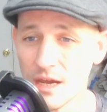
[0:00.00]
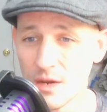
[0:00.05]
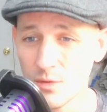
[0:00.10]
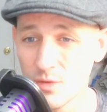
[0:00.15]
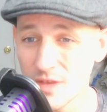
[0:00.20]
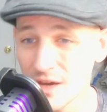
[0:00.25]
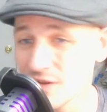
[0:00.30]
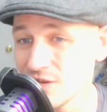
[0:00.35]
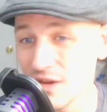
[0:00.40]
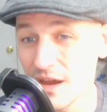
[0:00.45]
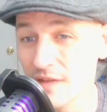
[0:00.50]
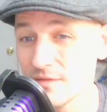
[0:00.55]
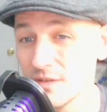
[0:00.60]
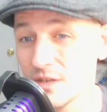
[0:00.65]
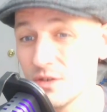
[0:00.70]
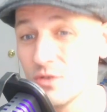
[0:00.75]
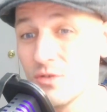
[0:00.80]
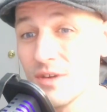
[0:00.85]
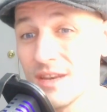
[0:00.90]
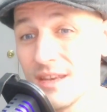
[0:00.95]
without you having
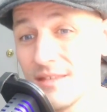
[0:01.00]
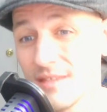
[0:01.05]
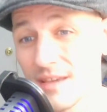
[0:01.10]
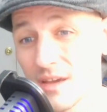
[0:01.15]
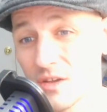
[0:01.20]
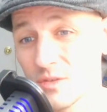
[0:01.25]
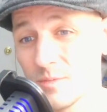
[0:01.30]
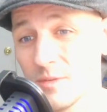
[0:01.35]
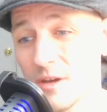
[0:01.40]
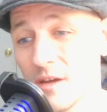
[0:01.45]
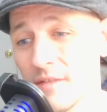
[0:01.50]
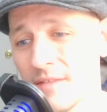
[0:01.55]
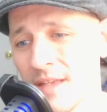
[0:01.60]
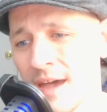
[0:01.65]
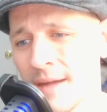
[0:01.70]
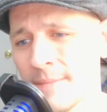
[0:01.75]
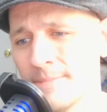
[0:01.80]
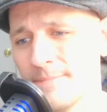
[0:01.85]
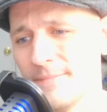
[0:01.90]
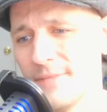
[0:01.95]
to do anything else beyond
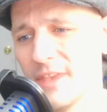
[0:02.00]
that.